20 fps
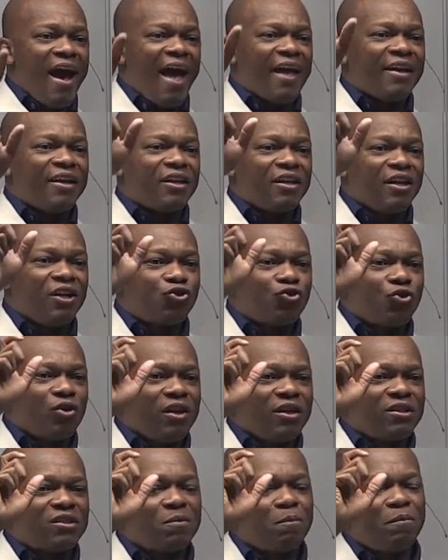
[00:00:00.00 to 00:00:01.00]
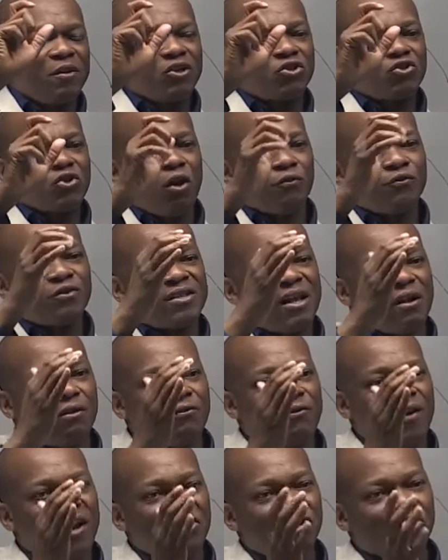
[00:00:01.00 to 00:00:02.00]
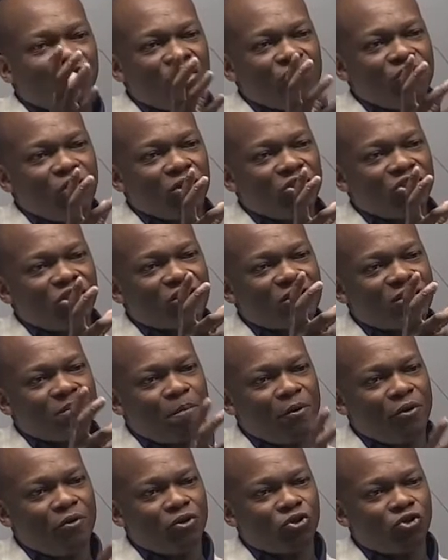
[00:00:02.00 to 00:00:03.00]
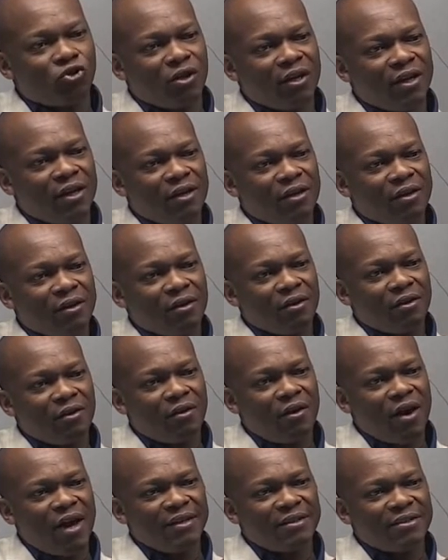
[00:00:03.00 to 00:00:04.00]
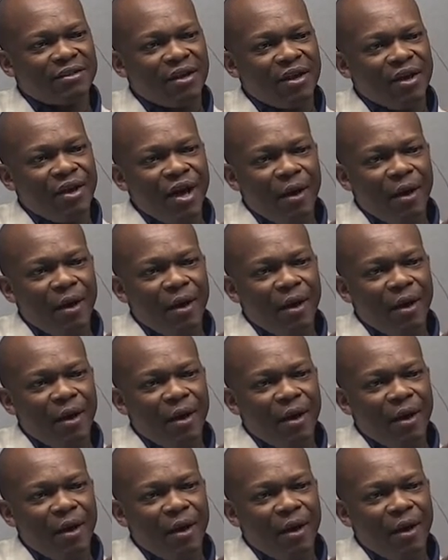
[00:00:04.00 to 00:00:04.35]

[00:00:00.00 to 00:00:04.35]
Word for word: And it literally speaks of salvation, not just spiritually, right?